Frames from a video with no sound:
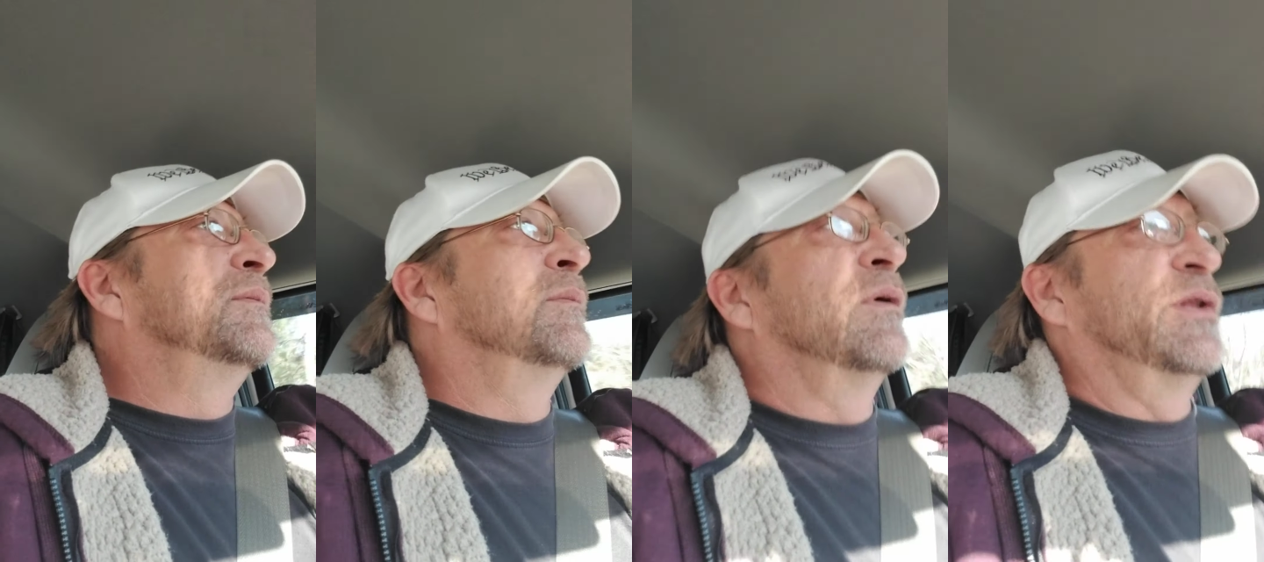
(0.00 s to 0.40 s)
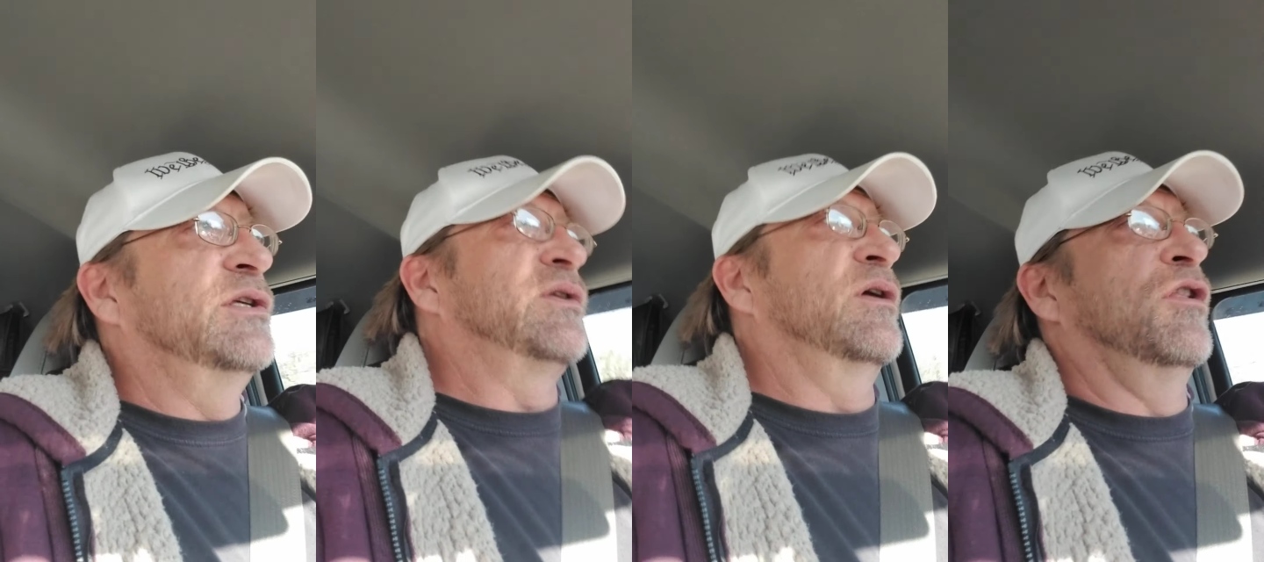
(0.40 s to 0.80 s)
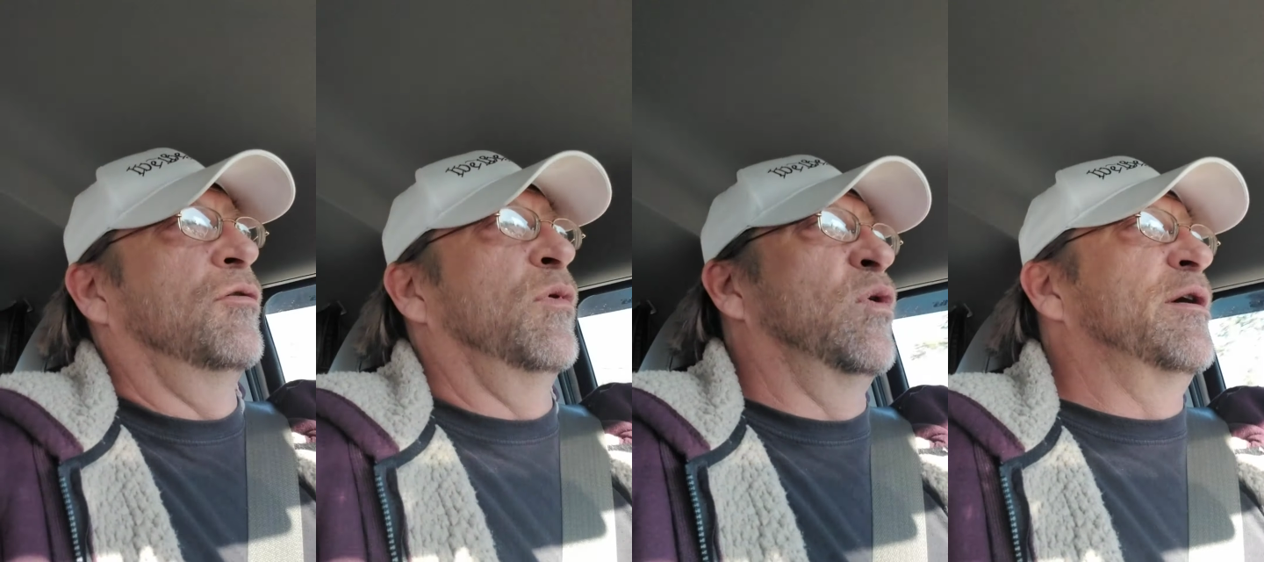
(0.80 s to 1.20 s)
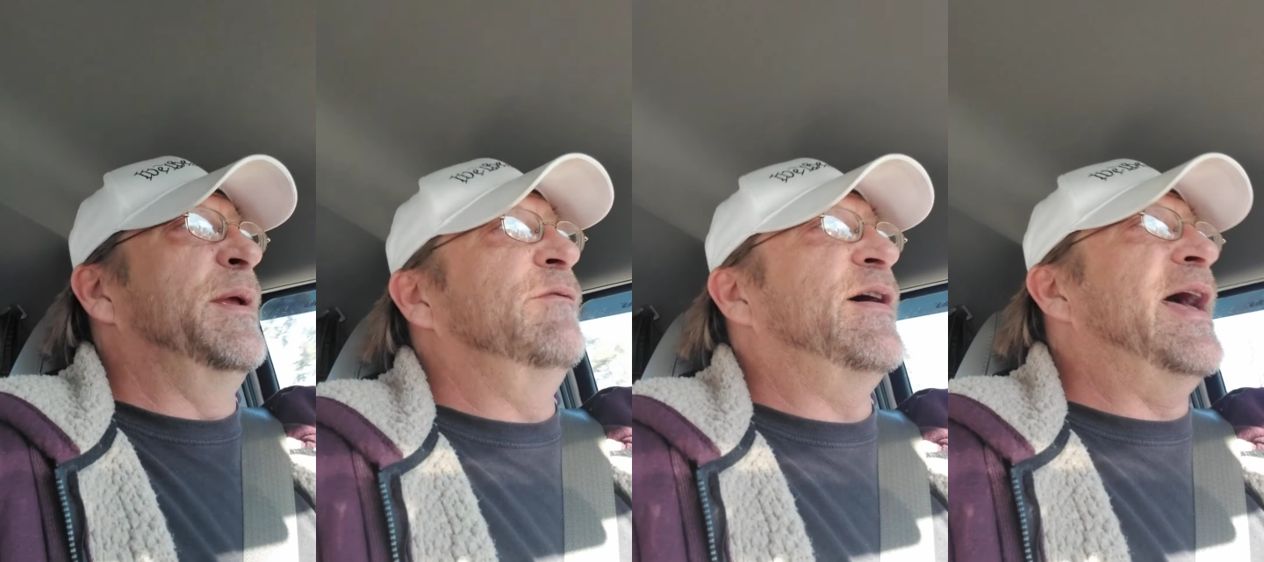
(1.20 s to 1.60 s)
Well, these are the global
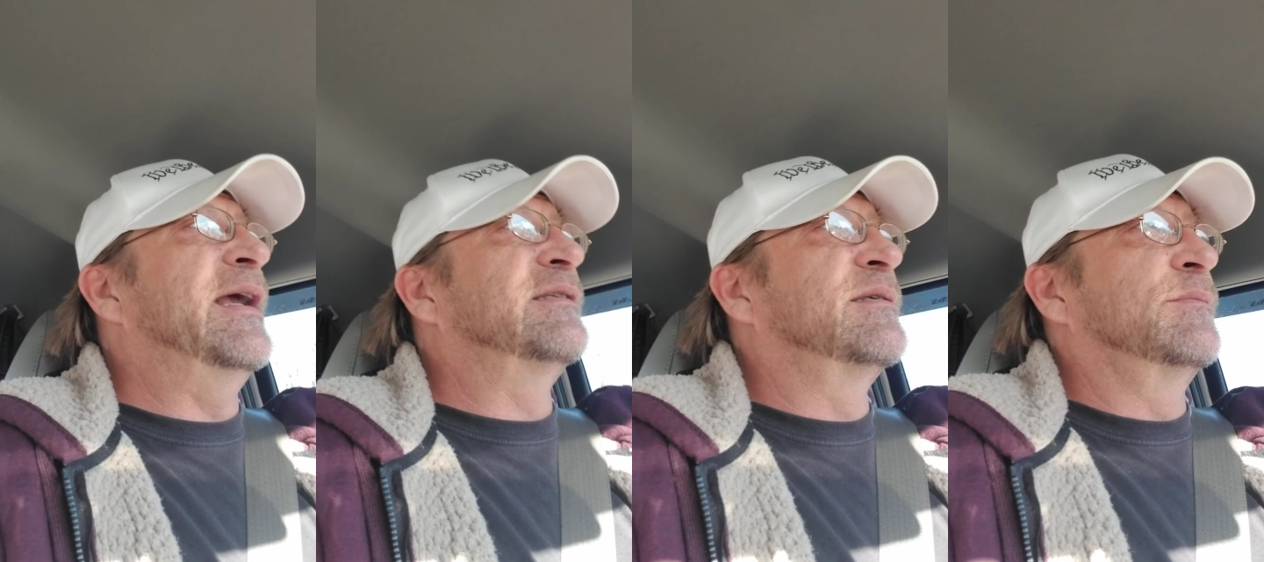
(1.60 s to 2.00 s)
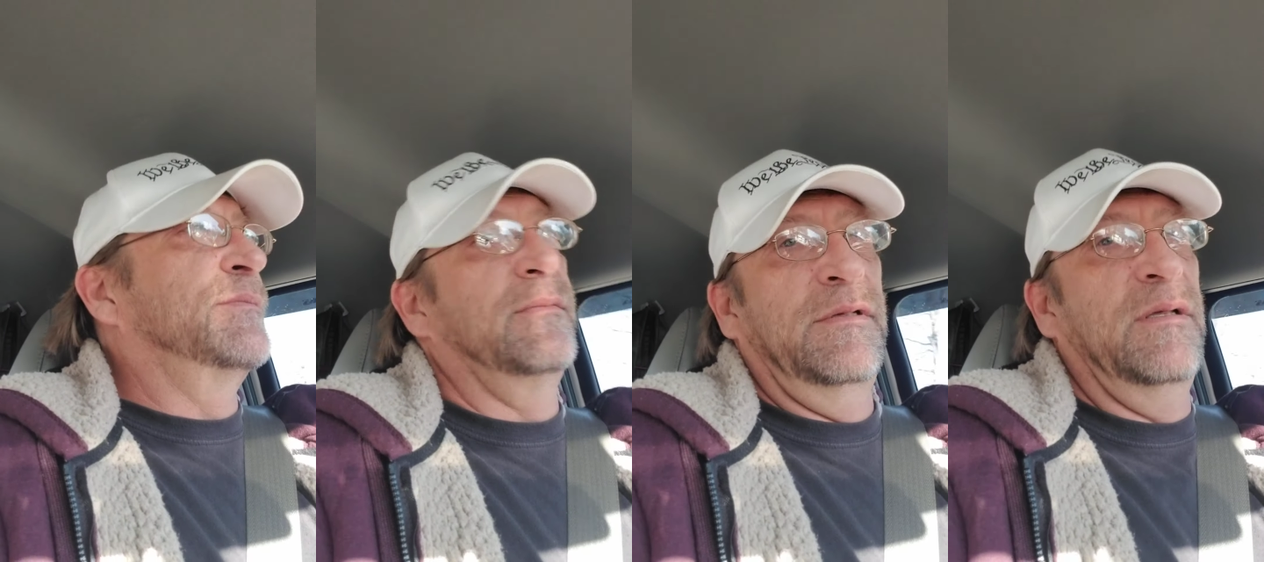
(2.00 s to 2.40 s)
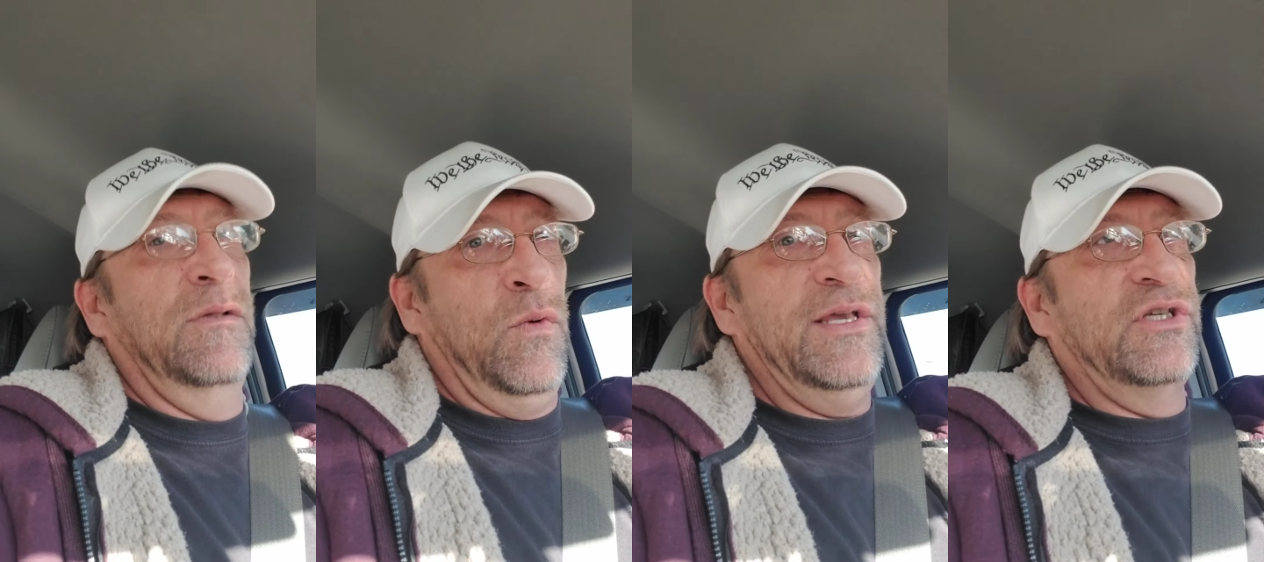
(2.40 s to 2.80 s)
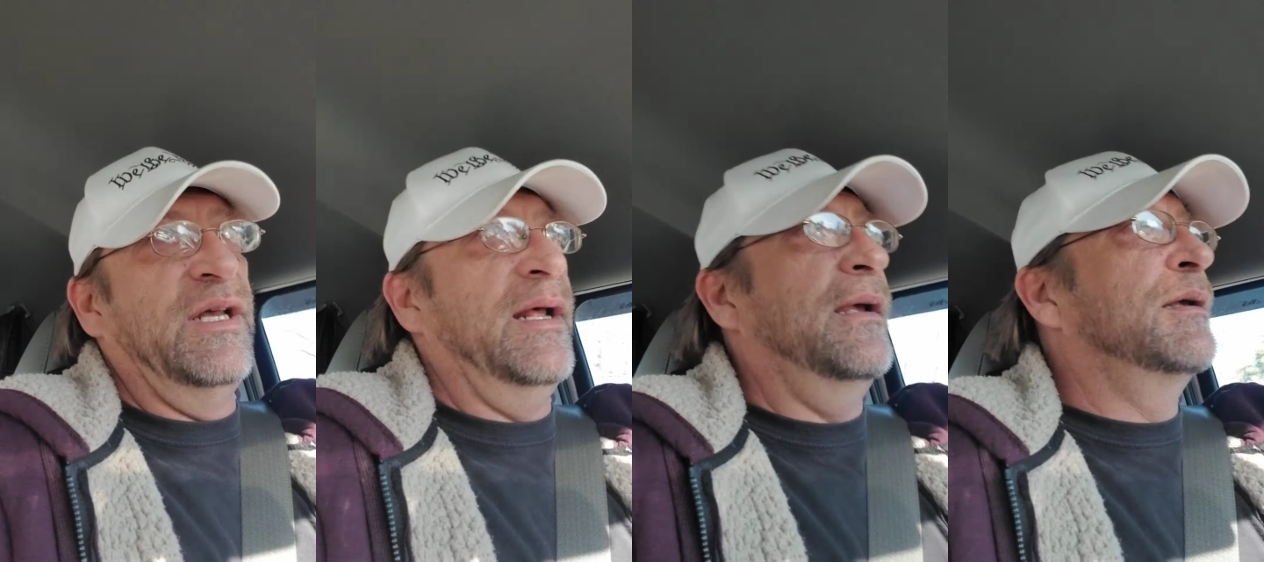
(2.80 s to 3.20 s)
warming facts. Question
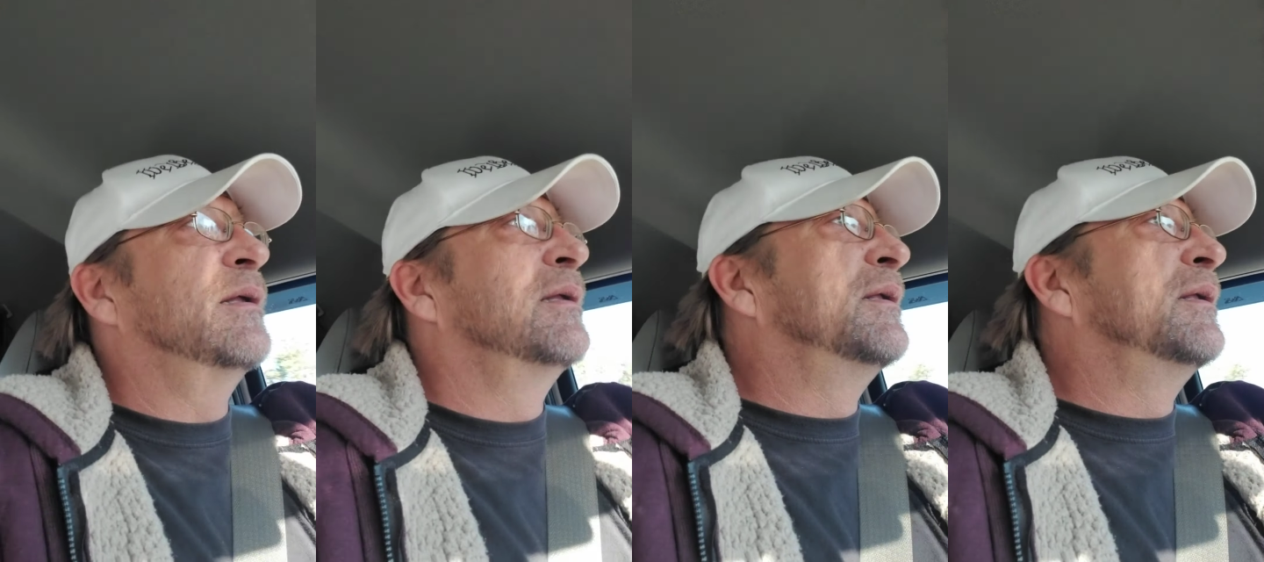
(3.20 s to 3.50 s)
it.